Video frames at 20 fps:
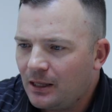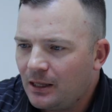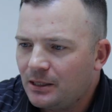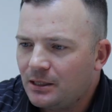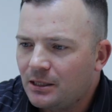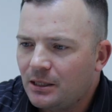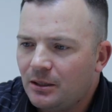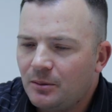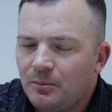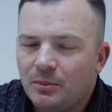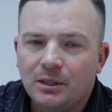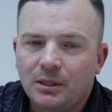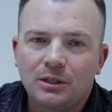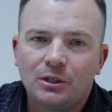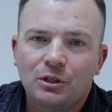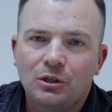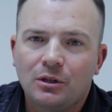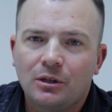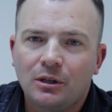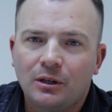It's going to be the
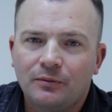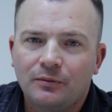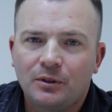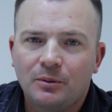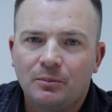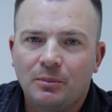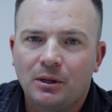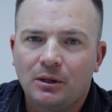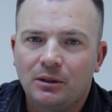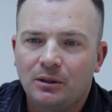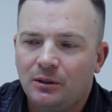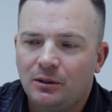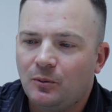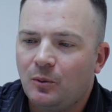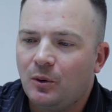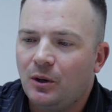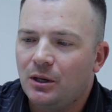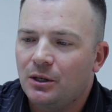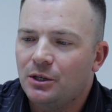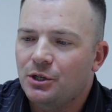turnoff to Bartlett
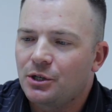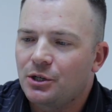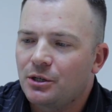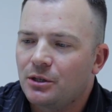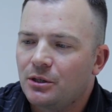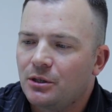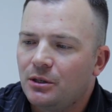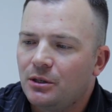Wash,